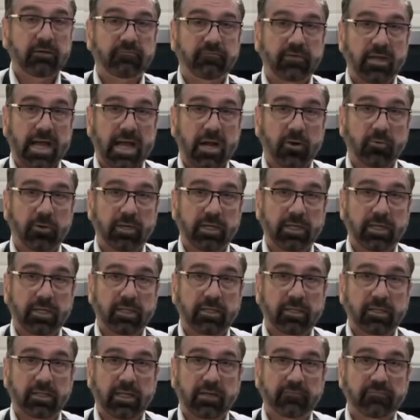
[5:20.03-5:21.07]
flour
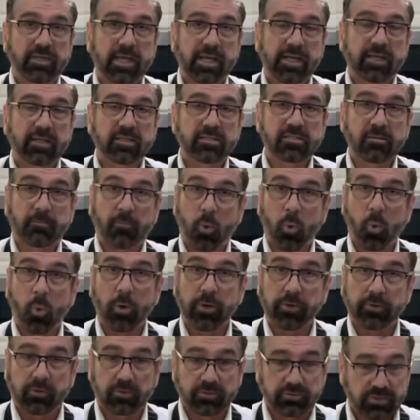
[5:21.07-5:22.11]
in, and I've taken some
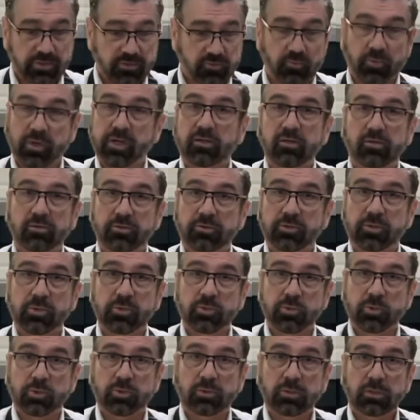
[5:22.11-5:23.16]
oil, just regular
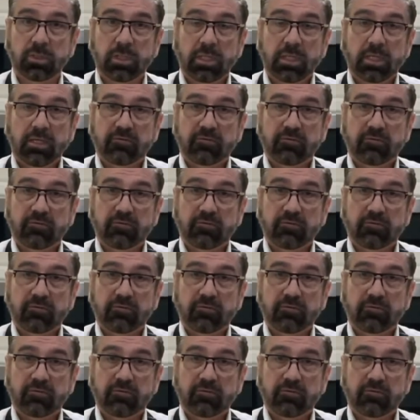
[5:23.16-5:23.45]
neutral